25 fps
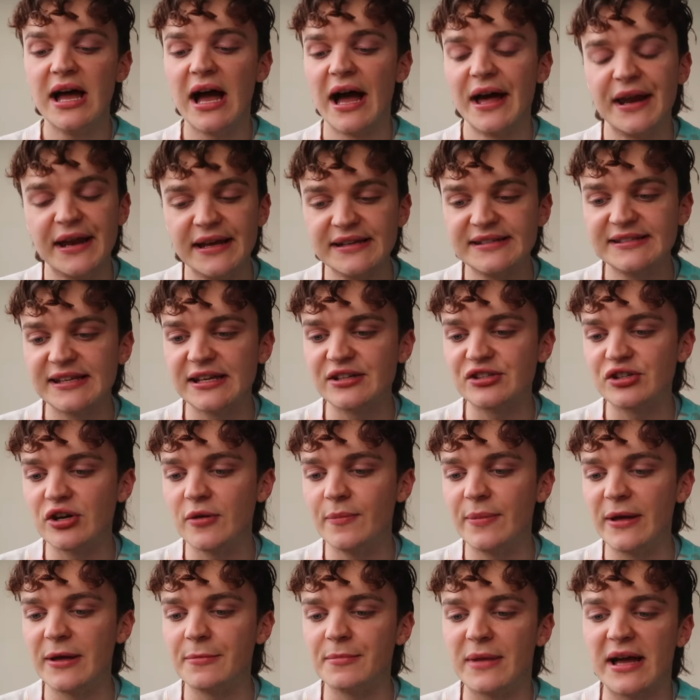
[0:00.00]
And I sent her
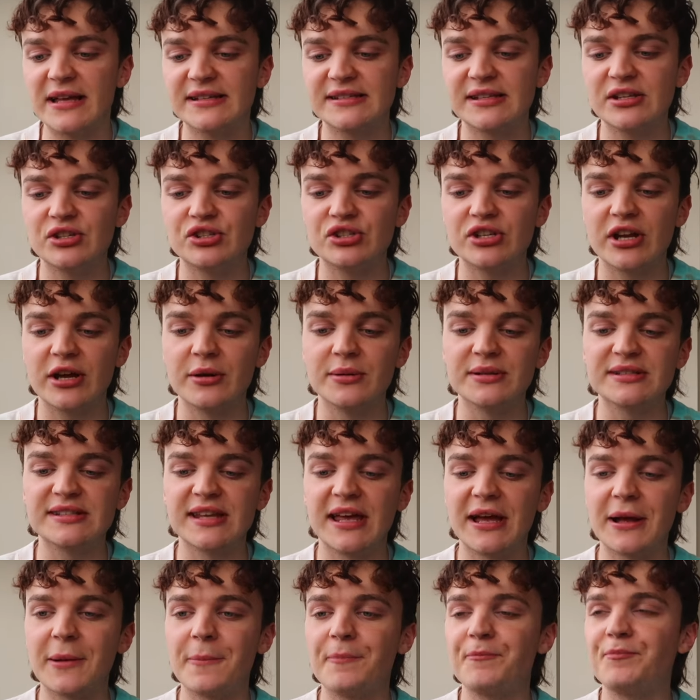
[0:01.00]
a big message and I was
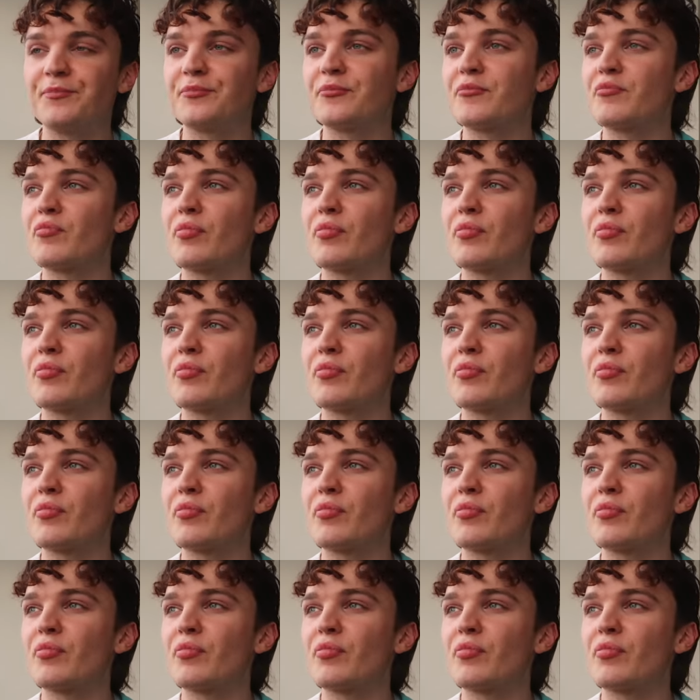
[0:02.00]
like,